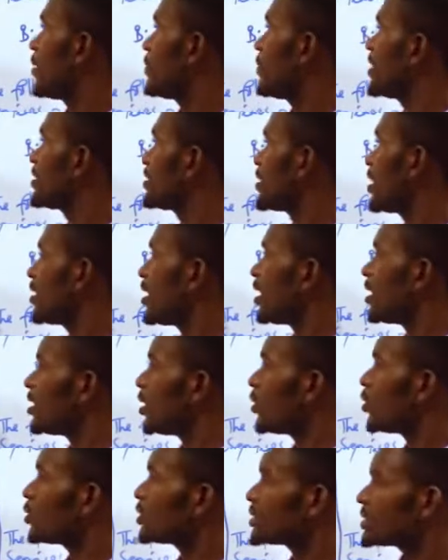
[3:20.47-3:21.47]
But
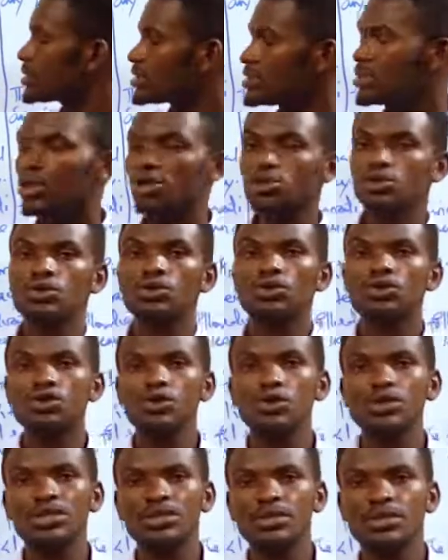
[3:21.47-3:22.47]
another was national
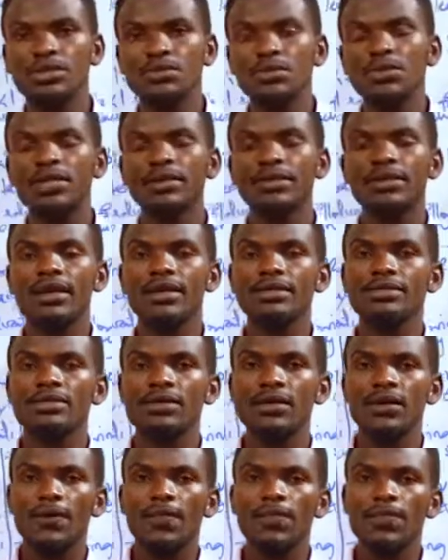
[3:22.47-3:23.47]
unity. It means
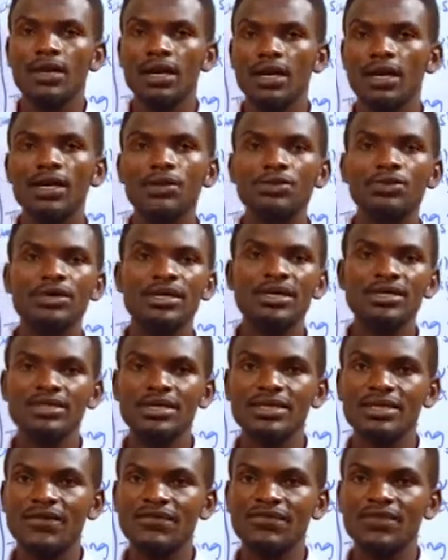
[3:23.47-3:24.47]
that the
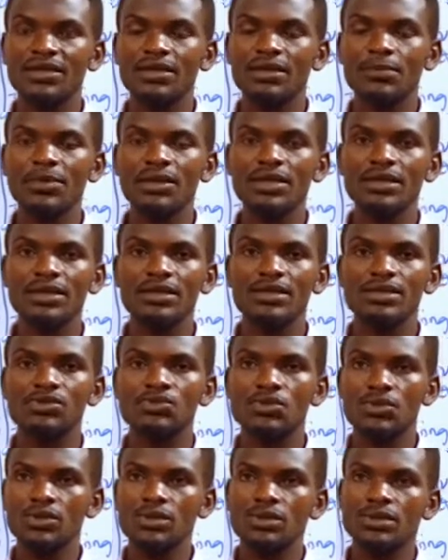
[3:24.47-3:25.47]
education after independence
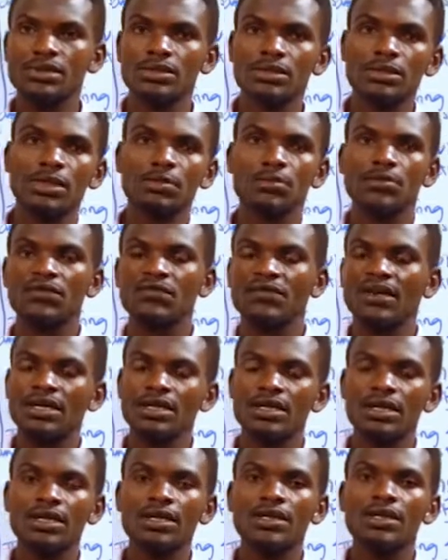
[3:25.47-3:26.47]
was
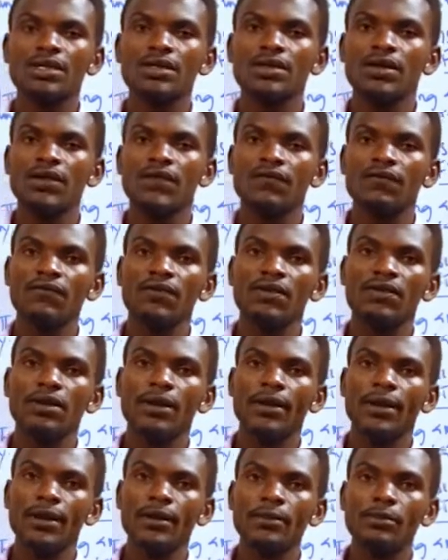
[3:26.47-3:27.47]
provided with the
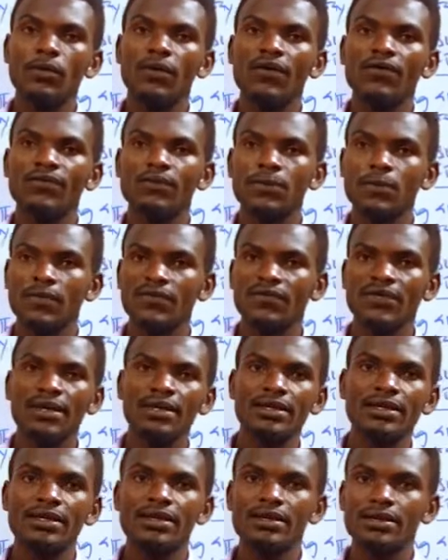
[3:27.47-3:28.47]
aim of
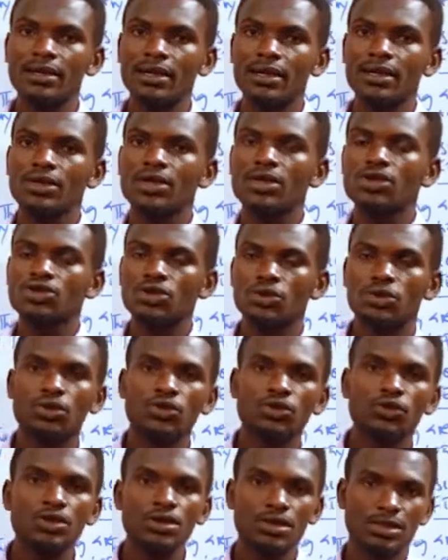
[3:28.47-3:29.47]
providing the national
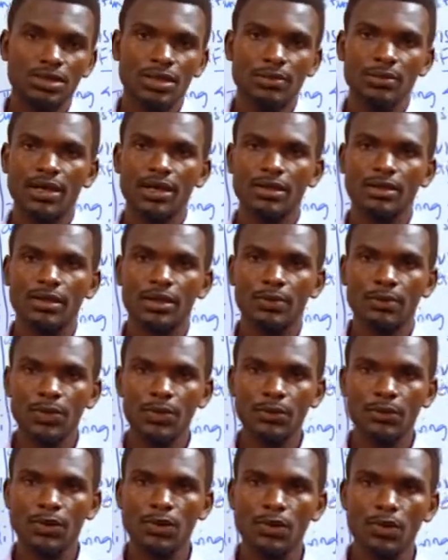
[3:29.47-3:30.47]
unity among the
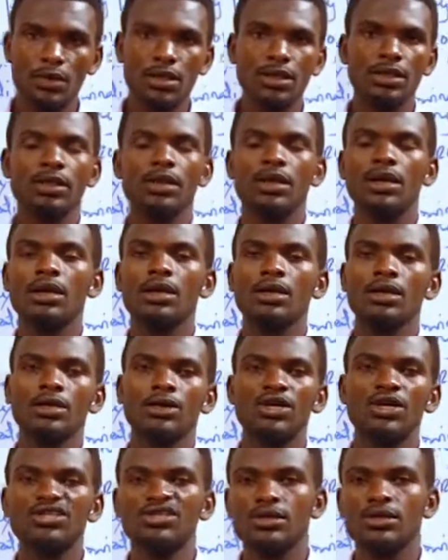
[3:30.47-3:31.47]
people in the
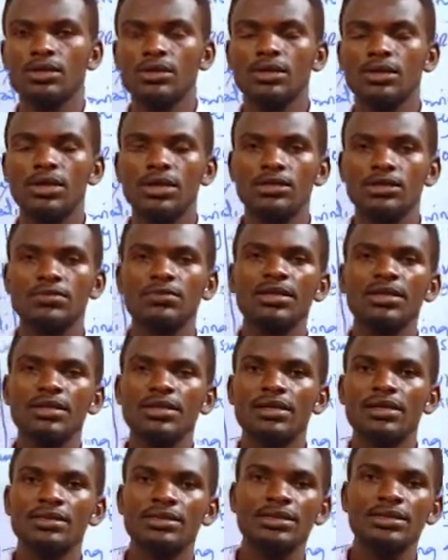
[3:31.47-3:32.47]
nation. It means
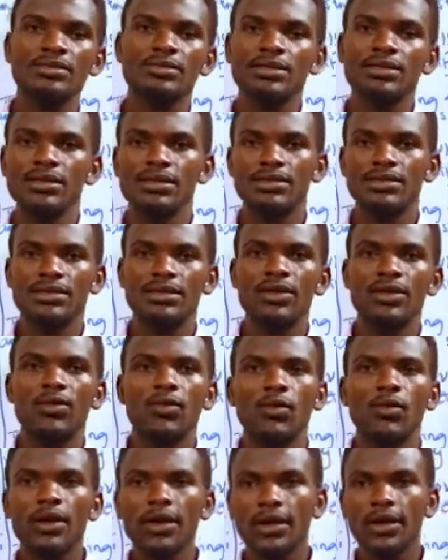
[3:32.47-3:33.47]
the citizens
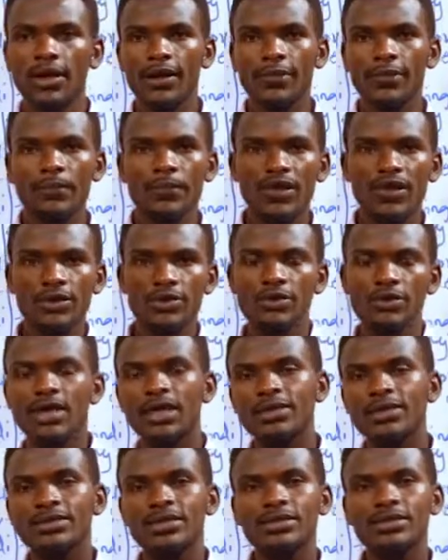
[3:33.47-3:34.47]
were
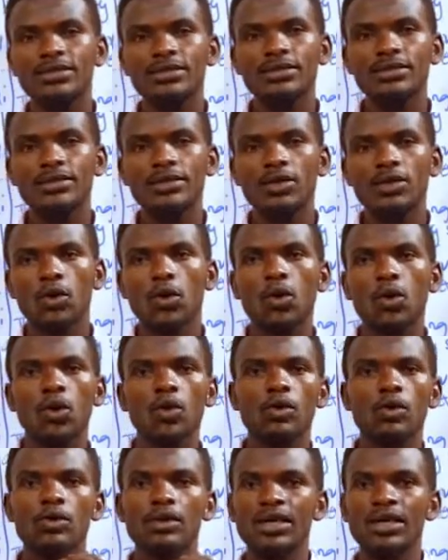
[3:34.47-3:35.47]
educated
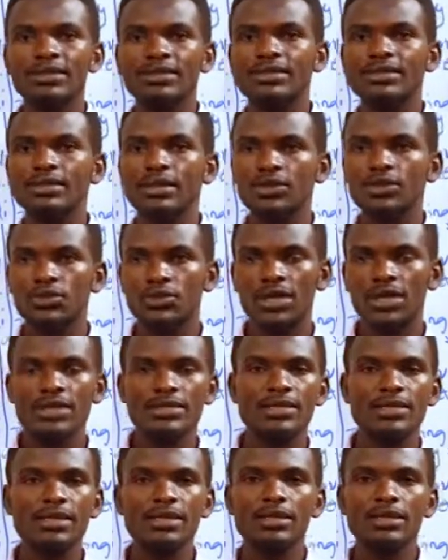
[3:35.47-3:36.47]
or getting
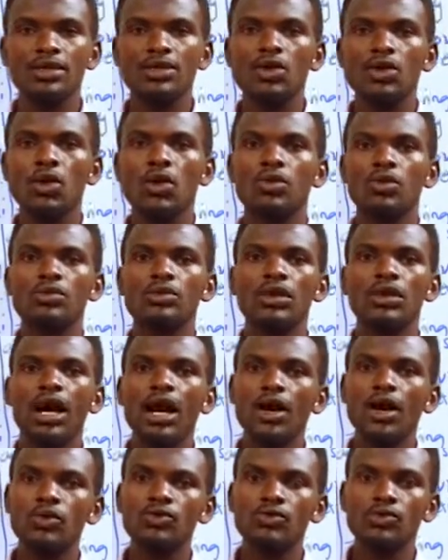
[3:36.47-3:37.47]
education on
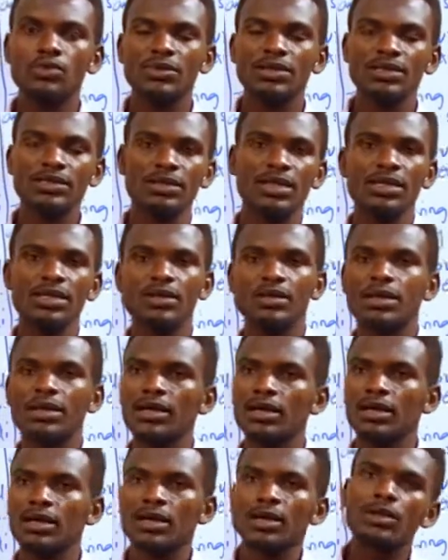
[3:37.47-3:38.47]
how to maintain
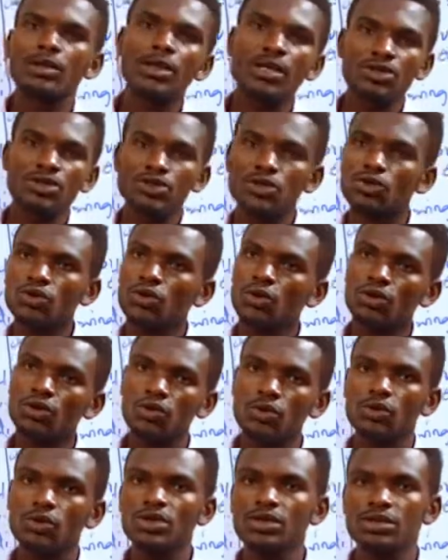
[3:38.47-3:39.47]
the national
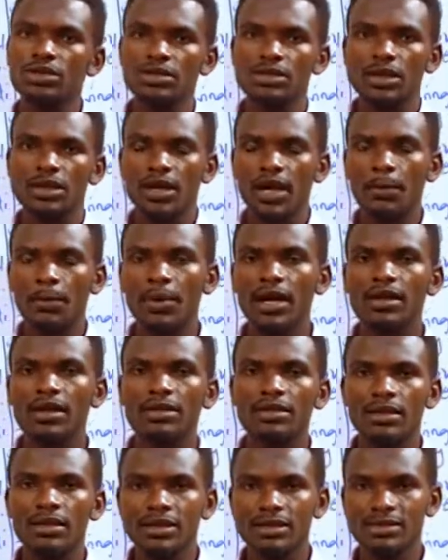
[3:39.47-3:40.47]
unity
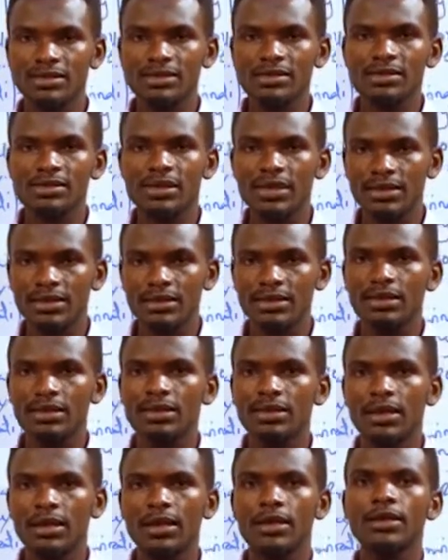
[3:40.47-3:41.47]
among the citizens
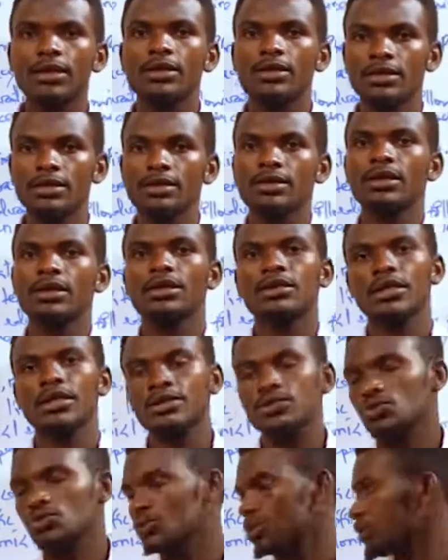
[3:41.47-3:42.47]
in the
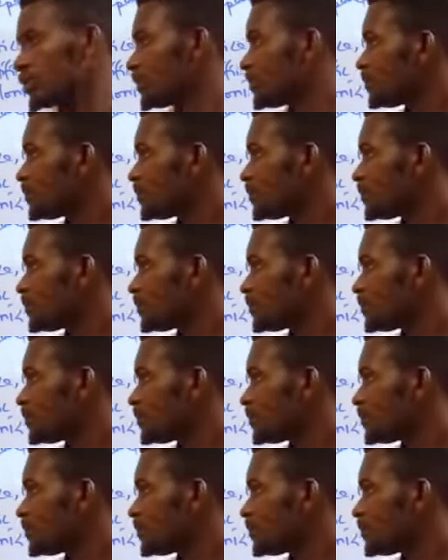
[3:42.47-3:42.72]
country.